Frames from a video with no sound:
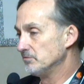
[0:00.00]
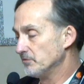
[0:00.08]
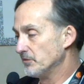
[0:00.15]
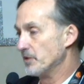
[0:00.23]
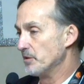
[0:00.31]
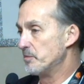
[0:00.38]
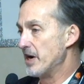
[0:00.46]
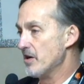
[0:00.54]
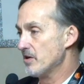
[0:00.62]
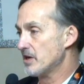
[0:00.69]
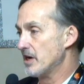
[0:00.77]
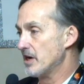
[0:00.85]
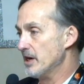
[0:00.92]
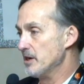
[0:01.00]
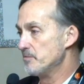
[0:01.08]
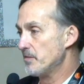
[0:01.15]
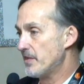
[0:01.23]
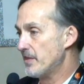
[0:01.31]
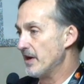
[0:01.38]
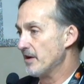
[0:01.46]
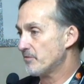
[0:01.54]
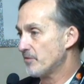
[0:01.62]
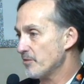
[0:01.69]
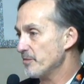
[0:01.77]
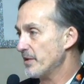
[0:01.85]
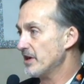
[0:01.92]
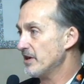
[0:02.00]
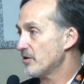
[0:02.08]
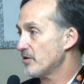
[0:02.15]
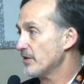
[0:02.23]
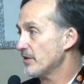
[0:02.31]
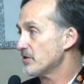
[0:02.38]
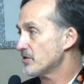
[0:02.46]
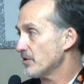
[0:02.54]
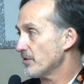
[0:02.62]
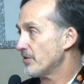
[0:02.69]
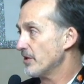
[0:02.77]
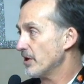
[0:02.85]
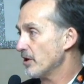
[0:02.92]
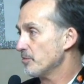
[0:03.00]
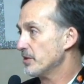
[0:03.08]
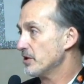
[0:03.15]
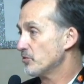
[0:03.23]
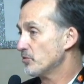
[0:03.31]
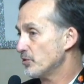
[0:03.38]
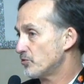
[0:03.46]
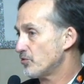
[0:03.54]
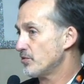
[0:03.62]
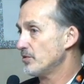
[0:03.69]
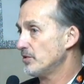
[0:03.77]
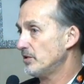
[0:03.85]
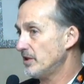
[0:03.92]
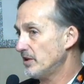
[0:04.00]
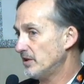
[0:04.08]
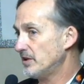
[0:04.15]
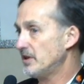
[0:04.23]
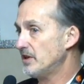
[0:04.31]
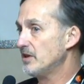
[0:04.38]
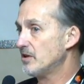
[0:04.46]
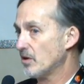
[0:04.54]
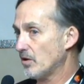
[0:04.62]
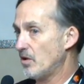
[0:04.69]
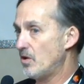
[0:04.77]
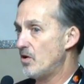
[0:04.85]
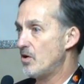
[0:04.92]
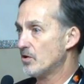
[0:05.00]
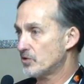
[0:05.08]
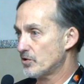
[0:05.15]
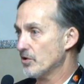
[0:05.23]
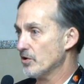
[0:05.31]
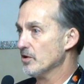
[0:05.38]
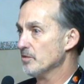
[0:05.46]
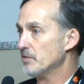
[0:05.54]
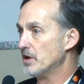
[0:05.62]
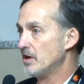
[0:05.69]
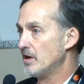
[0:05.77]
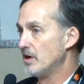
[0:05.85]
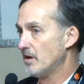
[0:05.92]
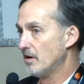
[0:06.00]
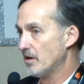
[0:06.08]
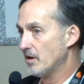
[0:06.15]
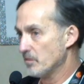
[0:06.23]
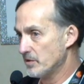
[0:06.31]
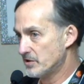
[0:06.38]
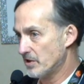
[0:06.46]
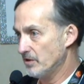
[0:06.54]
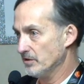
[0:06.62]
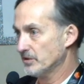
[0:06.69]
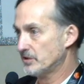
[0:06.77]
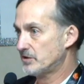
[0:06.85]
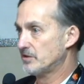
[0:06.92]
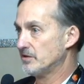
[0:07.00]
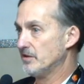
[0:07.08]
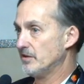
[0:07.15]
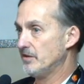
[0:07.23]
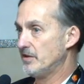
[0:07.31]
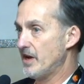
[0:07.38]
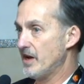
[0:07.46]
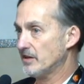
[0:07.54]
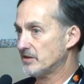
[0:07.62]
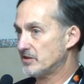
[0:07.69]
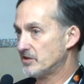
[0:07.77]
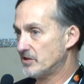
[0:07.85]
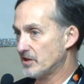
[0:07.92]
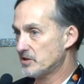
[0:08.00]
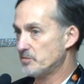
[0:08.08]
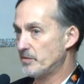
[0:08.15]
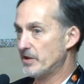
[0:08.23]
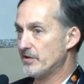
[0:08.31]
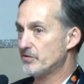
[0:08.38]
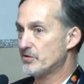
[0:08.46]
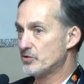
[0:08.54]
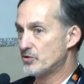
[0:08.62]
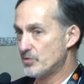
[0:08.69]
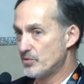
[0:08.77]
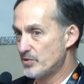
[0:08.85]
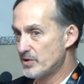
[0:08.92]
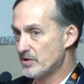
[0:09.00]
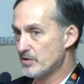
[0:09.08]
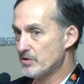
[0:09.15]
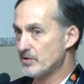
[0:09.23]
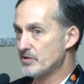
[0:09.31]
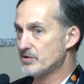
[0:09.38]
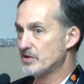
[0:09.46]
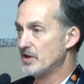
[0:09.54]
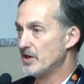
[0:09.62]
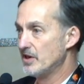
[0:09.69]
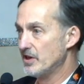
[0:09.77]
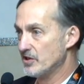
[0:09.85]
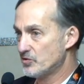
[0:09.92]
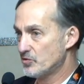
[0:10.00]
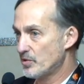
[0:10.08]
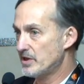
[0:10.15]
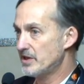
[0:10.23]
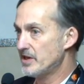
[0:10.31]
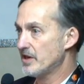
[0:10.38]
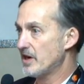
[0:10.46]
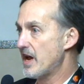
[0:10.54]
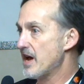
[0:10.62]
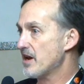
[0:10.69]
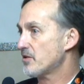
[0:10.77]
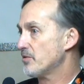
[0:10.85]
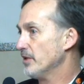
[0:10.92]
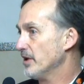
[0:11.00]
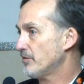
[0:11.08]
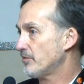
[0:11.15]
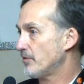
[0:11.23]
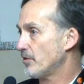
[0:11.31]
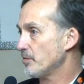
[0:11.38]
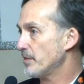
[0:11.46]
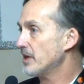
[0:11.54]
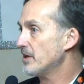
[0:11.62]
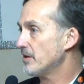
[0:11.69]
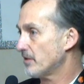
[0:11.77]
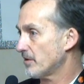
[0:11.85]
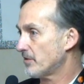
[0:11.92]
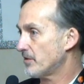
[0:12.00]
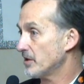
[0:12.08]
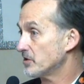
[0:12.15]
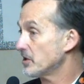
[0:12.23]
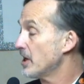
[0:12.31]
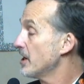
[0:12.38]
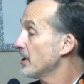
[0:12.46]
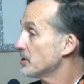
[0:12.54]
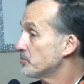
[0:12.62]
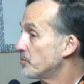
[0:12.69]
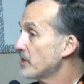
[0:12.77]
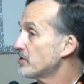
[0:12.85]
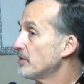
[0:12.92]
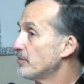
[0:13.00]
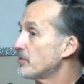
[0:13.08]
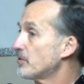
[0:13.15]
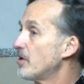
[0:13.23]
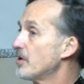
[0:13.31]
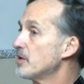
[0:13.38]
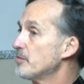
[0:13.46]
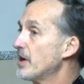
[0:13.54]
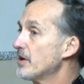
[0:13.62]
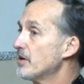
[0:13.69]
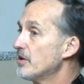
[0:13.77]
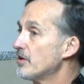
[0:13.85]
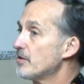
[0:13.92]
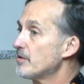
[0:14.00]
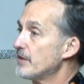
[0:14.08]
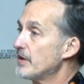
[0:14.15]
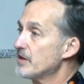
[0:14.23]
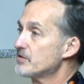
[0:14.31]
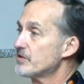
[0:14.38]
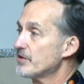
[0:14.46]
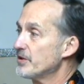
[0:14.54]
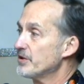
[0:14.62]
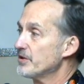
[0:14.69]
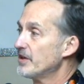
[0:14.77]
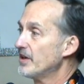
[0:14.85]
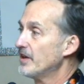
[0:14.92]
the paradigm that for many interventional therapies, we truly need long-term results, that 6 months, 2 years is really inadequate for many of the things, especially if you're talking about an interventional